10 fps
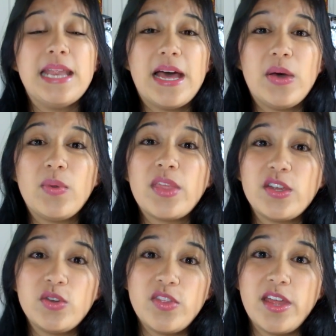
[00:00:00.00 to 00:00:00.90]
now
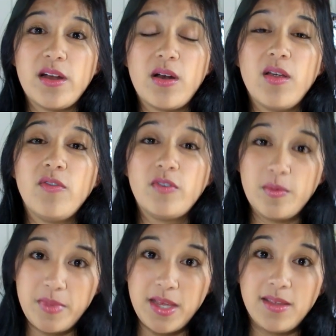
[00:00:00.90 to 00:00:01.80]
that you're there,
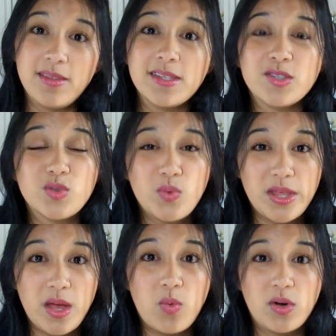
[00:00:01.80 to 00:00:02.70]
for me, this is the
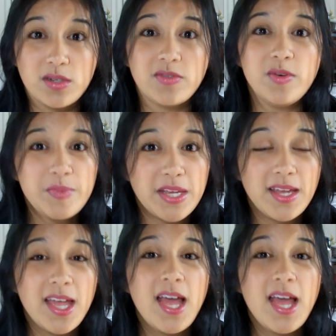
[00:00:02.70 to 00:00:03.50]
way that works for me.